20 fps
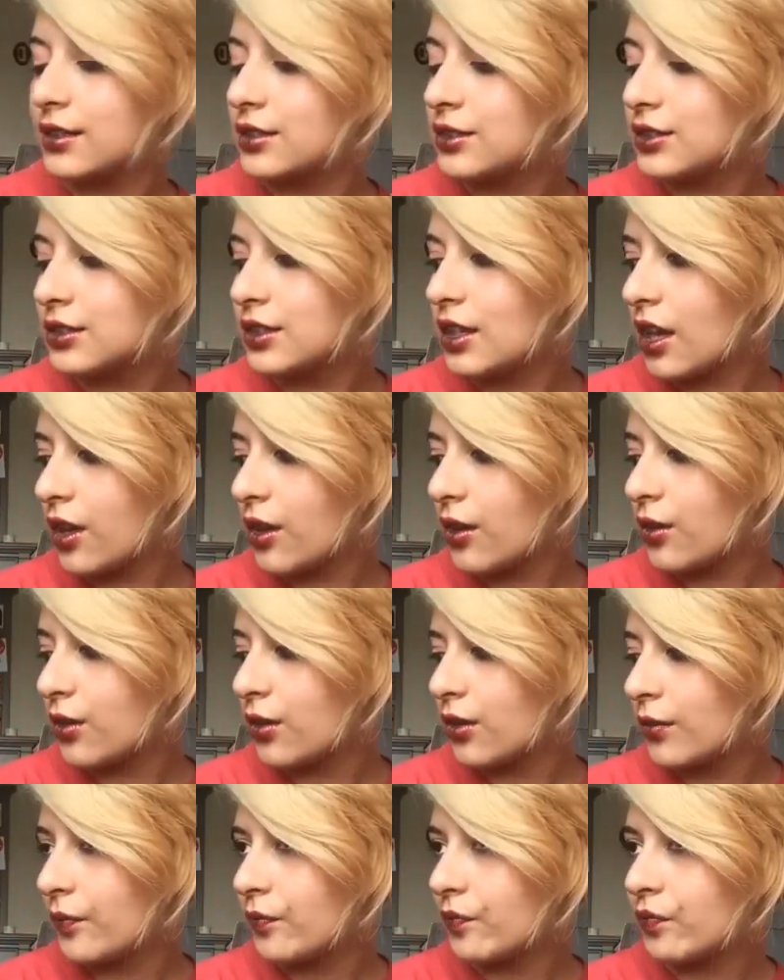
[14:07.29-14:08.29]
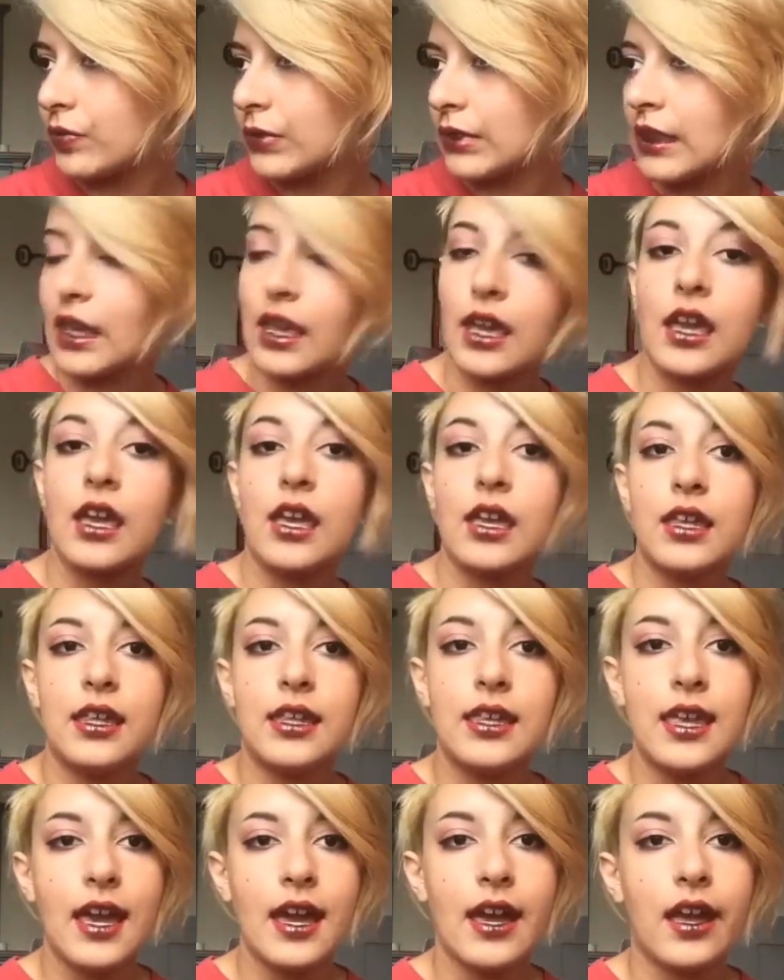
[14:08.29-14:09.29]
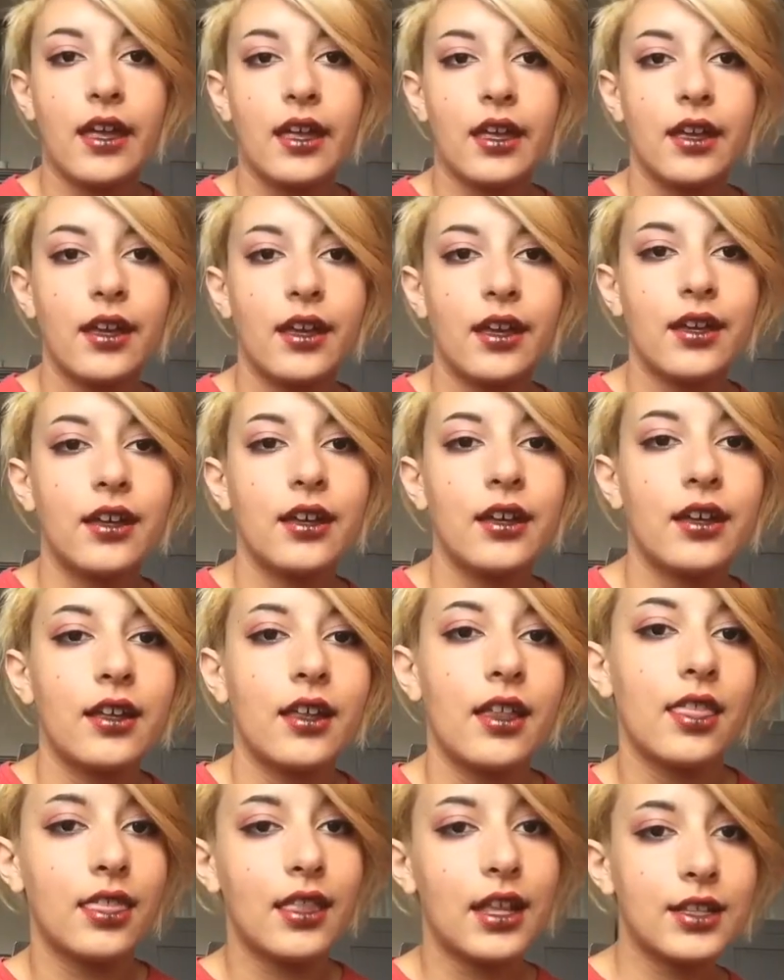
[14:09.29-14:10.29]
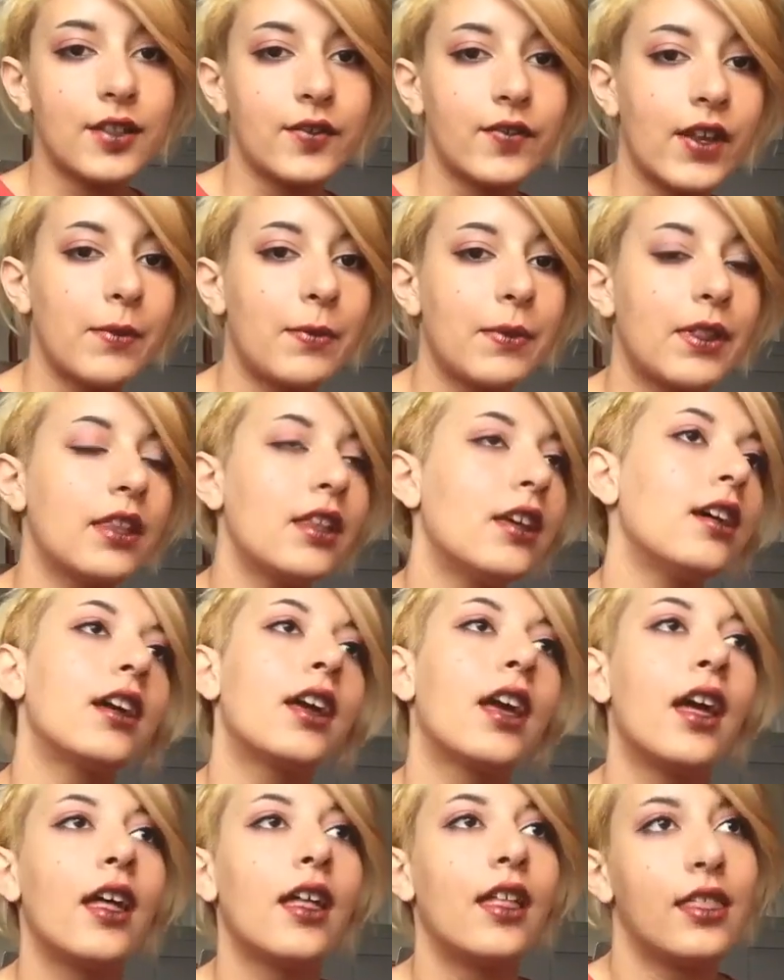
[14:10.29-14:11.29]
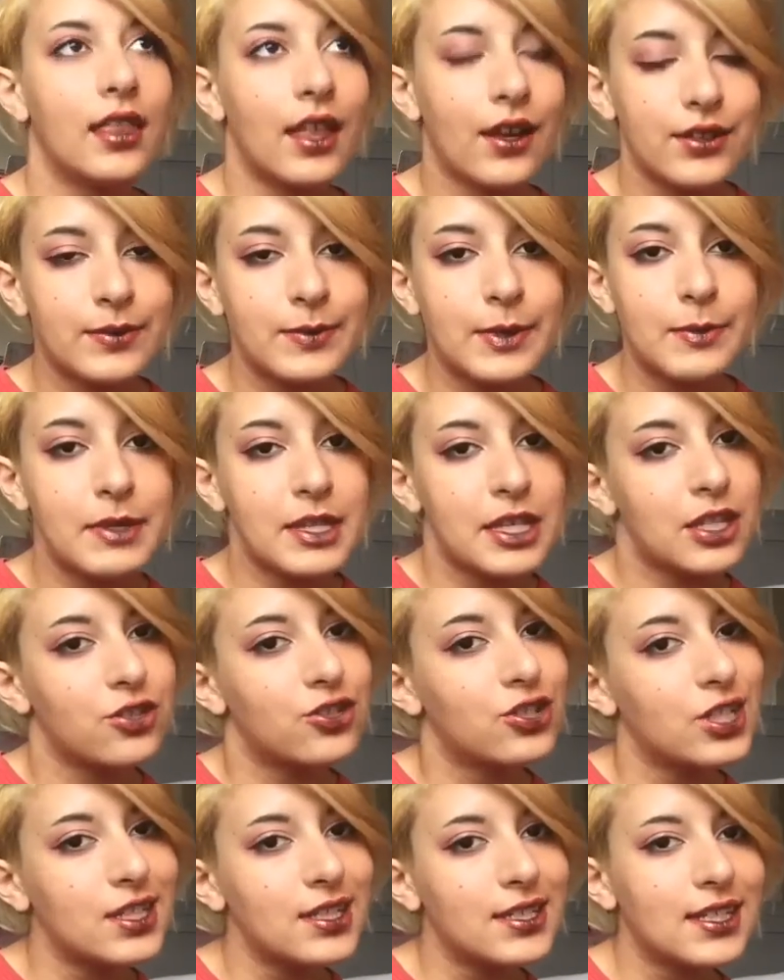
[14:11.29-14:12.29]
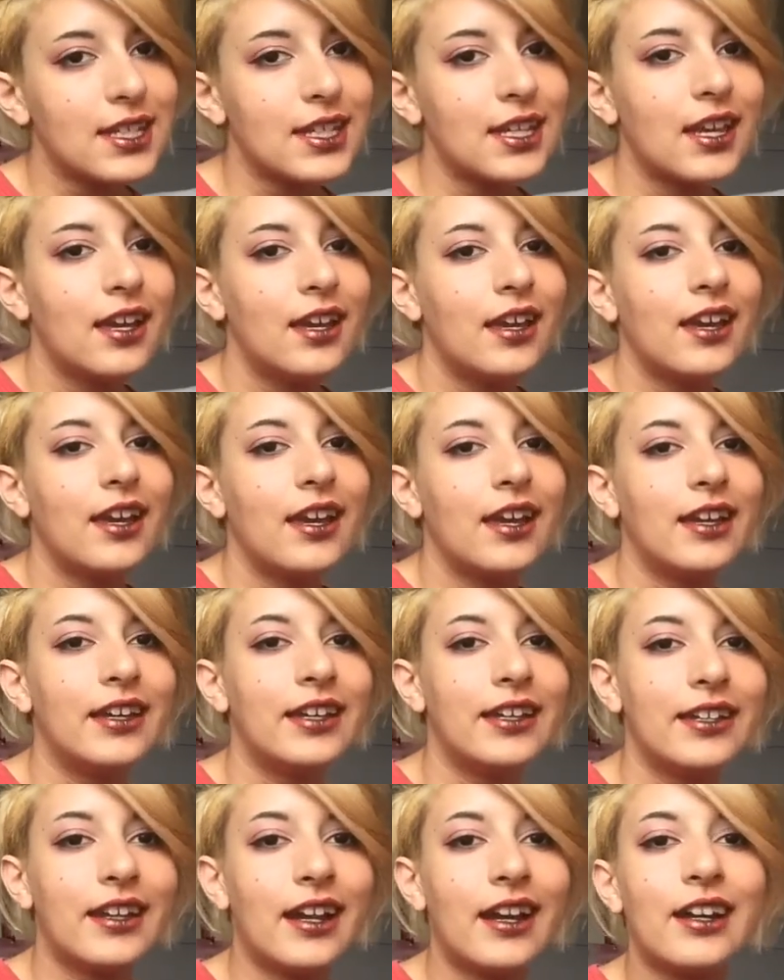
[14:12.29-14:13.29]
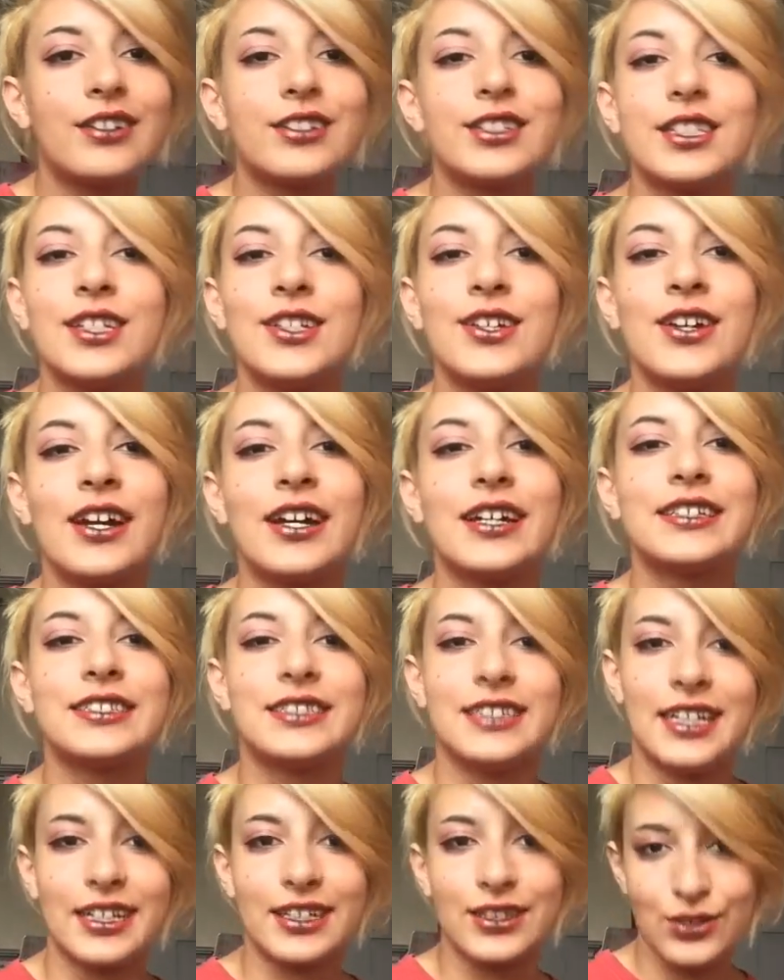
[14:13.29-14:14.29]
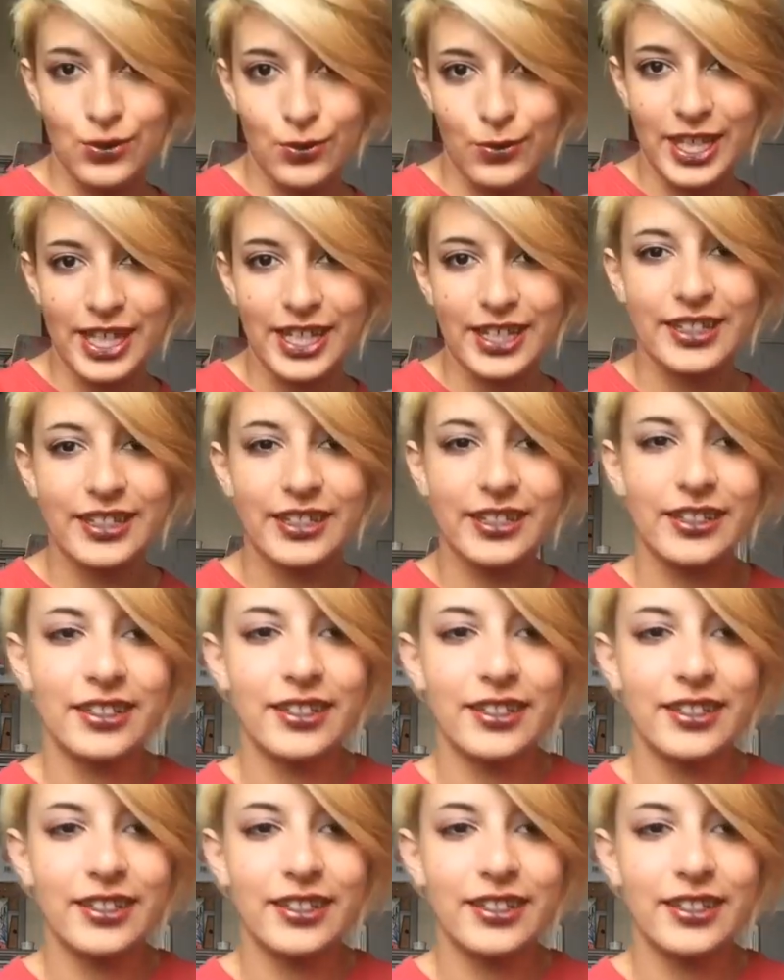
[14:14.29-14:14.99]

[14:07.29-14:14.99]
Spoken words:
So yeah, that's a vampy look. That was me being cheesy, and I'll see you guys next week.